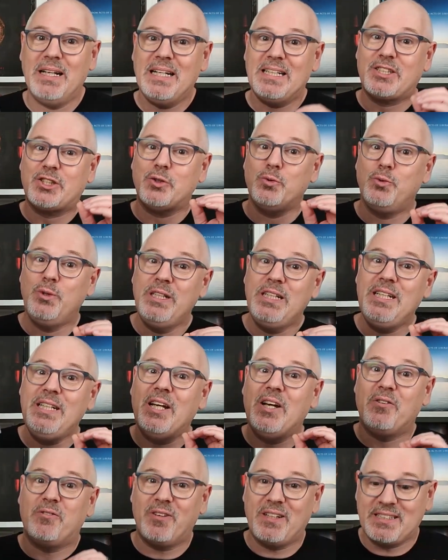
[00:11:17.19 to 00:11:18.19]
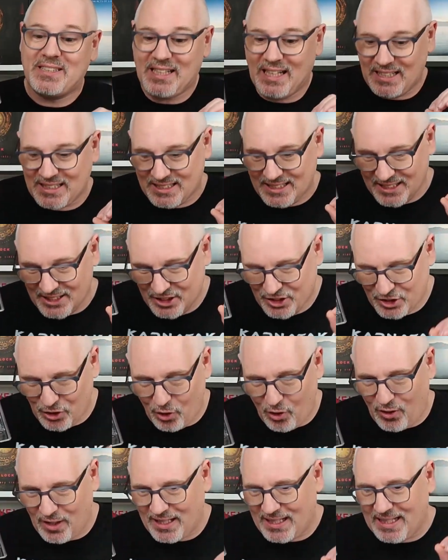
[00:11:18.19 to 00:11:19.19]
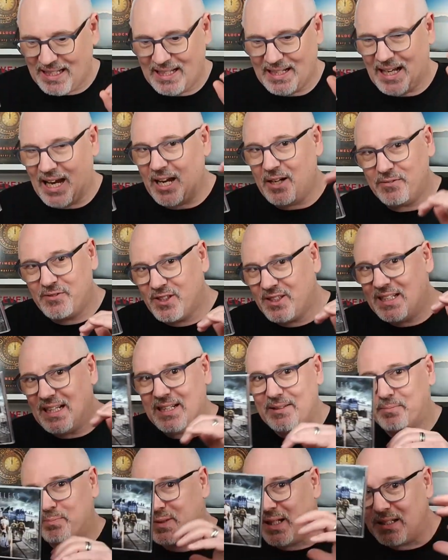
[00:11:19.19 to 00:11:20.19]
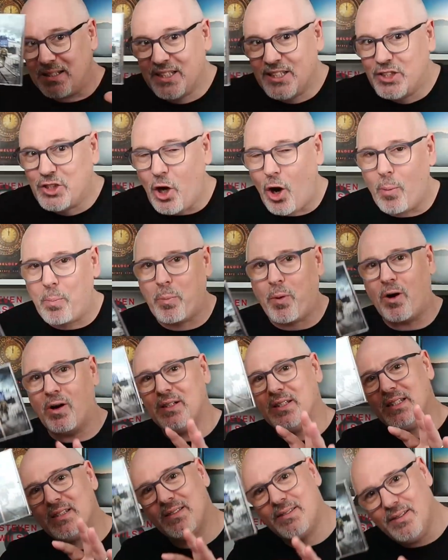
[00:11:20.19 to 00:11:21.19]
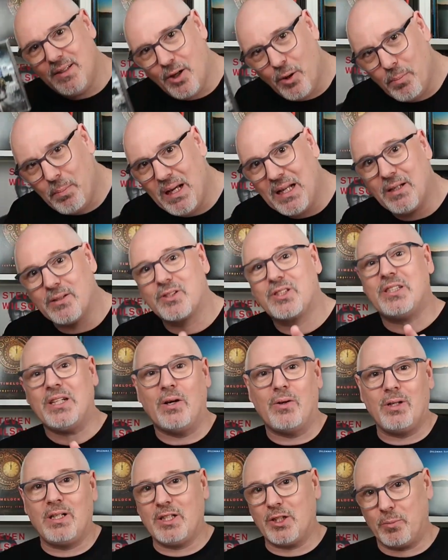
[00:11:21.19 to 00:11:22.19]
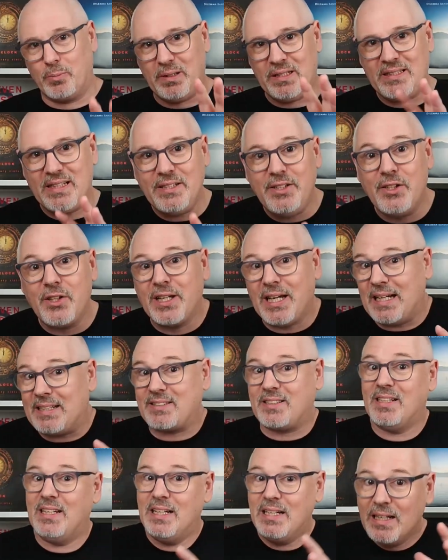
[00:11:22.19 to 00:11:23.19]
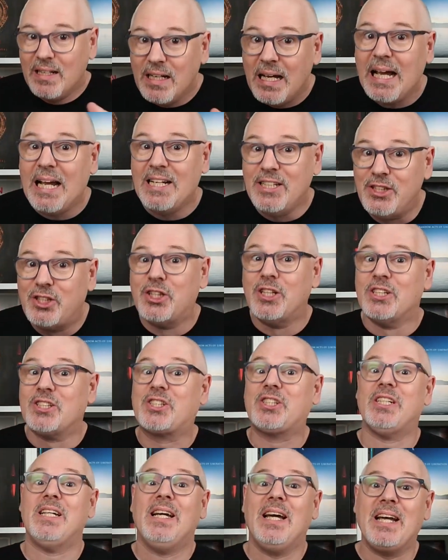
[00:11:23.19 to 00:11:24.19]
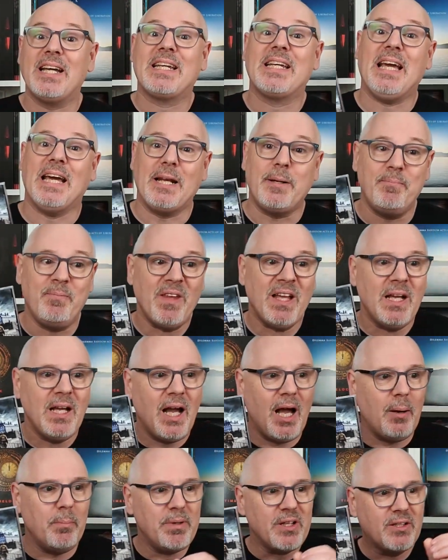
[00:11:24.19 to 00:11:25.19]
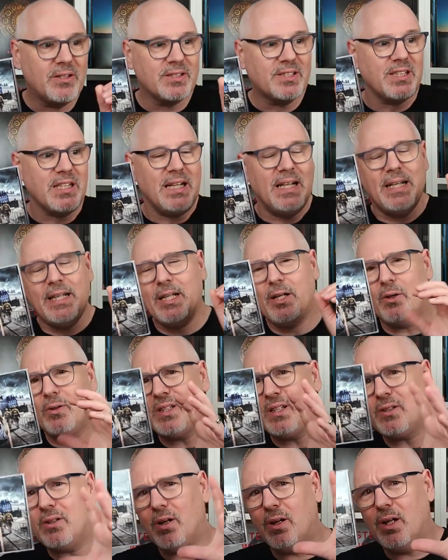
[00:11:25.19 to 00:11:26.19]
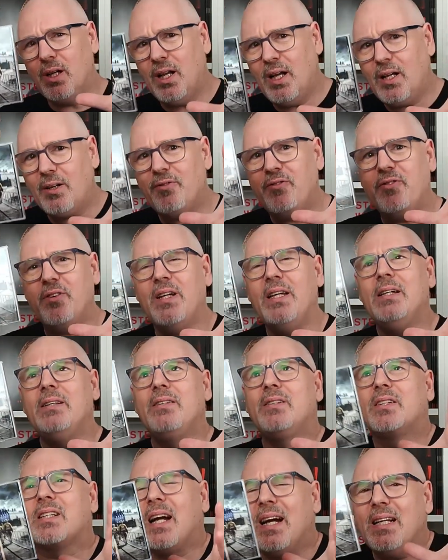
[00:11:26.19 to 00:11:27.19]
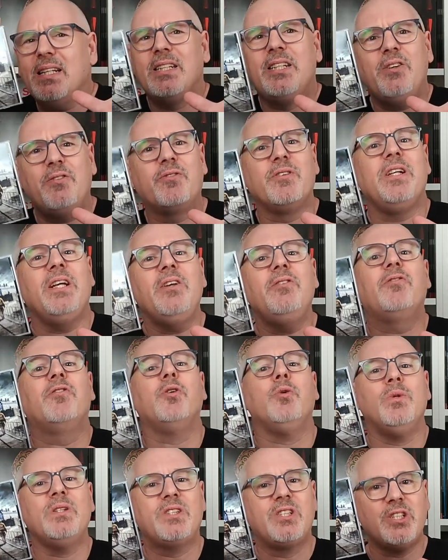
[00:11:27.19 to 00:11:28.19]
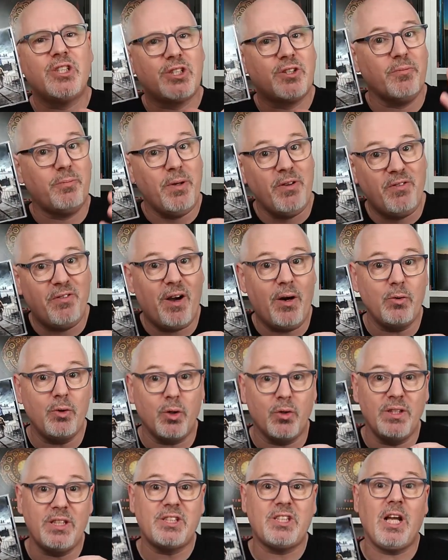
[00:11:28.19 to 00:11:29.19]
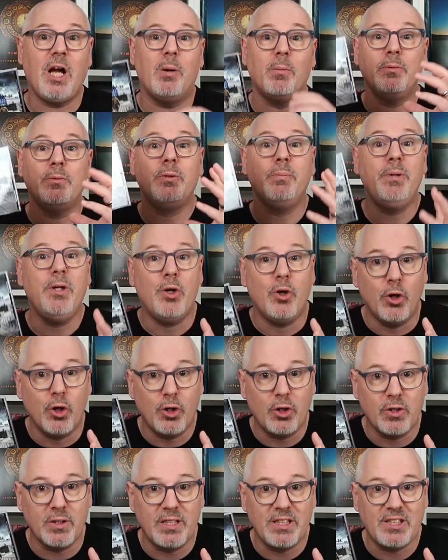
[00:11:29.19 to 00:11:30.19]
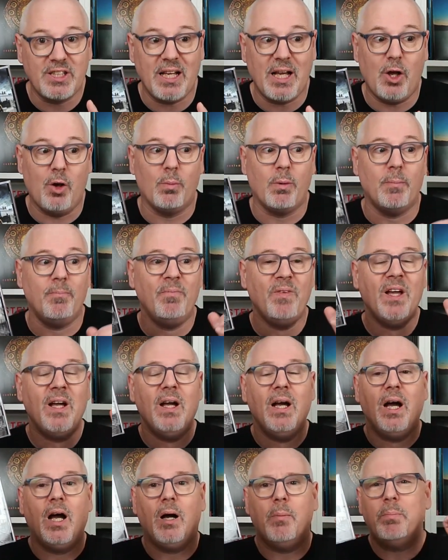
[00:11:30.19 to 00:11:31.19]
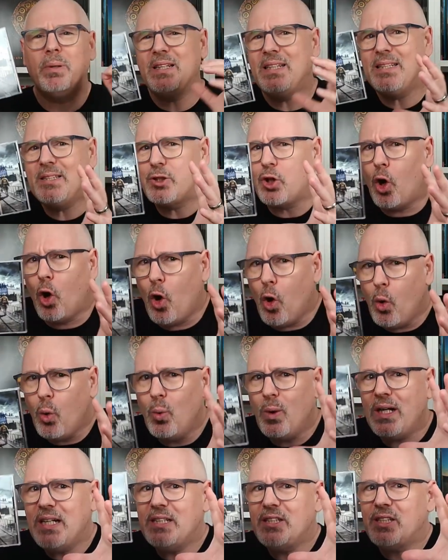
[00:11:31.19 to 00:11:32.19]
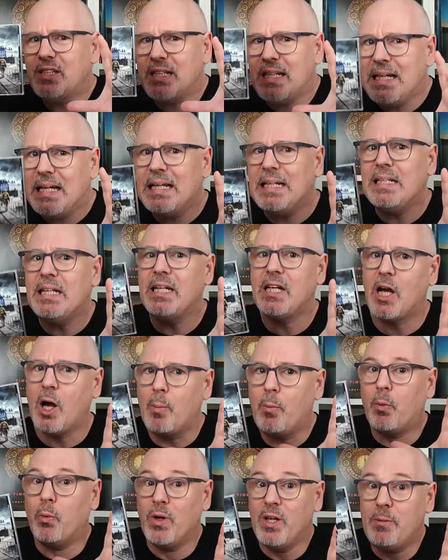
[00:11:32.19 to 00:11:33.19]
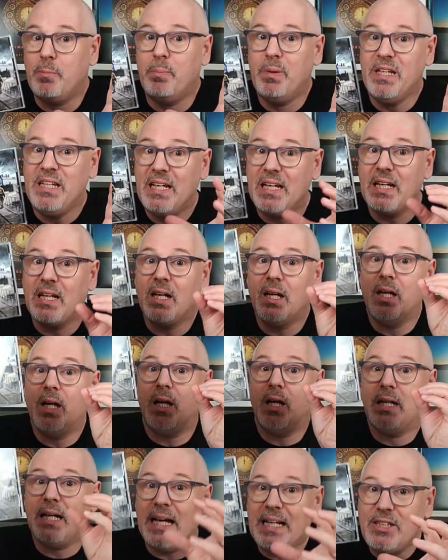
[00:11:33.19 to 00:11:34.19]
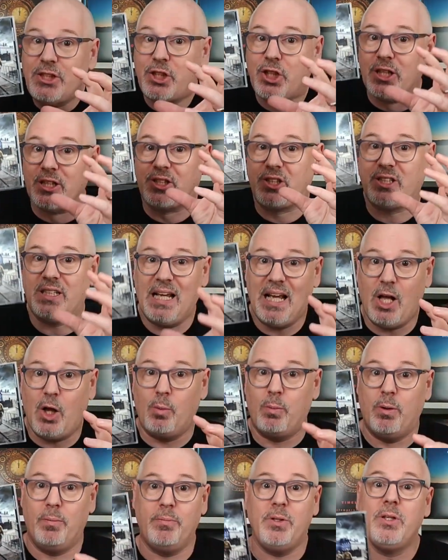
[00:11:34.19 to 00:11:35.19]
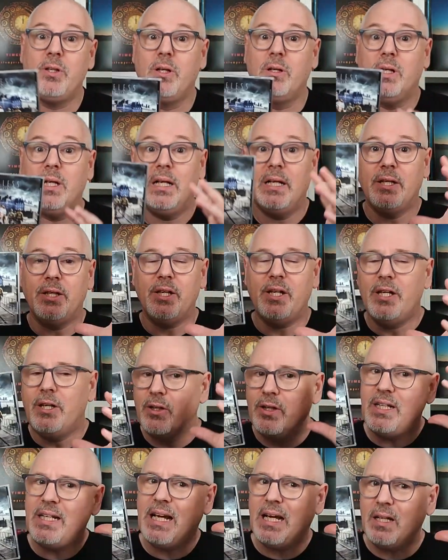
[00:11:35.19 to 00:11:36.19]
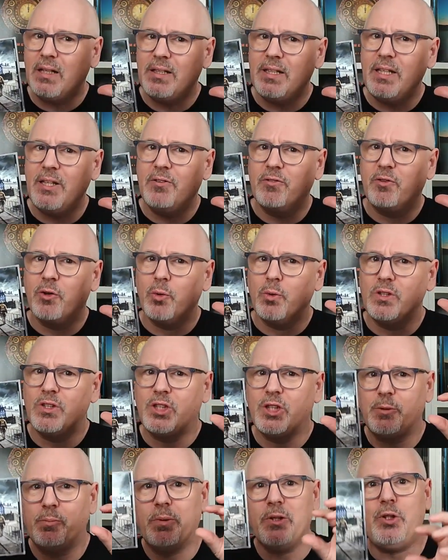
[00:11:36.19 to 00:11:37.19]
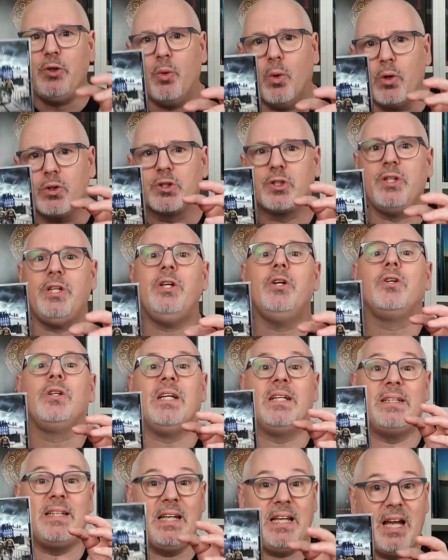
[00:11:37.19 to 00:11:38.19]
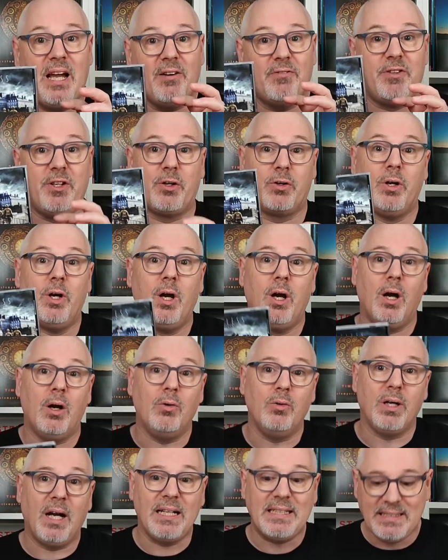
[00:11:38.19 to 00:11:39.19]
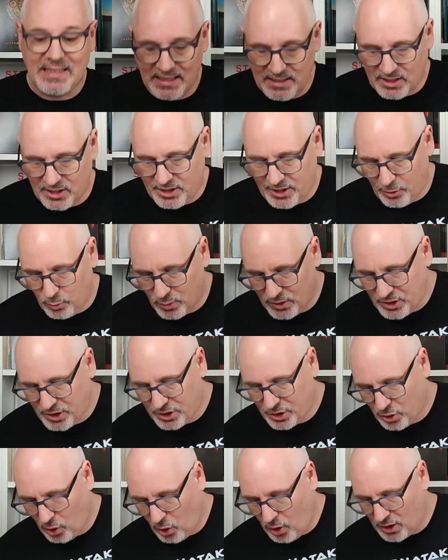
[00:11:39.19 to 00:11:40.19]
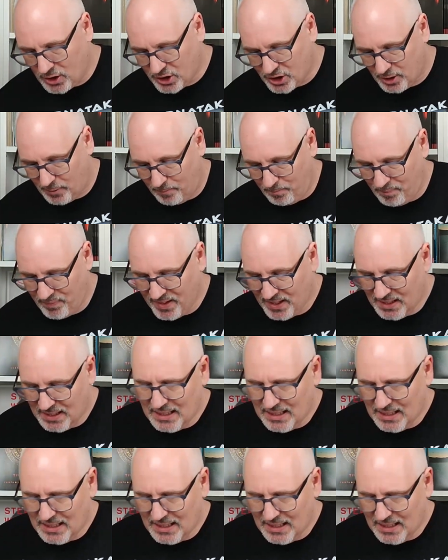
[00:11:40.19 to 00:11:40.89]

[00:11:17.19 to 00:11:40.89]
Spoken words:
It's a really fantastic song. Again, after that guitar part, it mellows down a little bit and you get Ageless again, because there are a lot of kind of different influences to be found on this album, to be heard on this album, but it's always ending up with being an Ageless album. You hear the influences, but you also hear that they have their own identity, which is awesome.